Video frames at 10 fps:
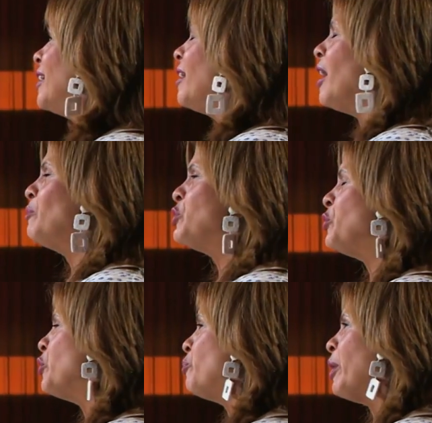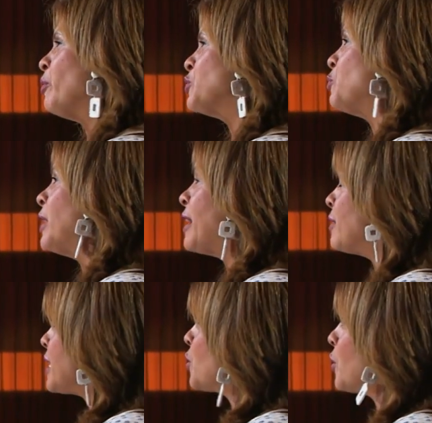Yeah. I'm sure your parents were
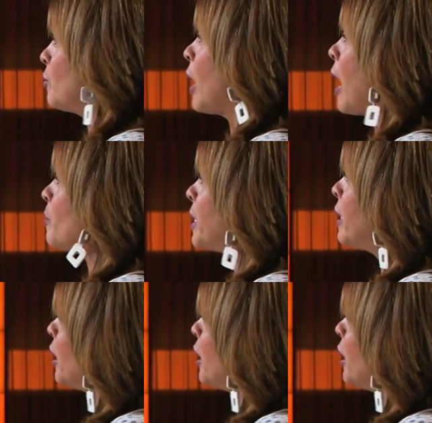like, that's a cute hobby.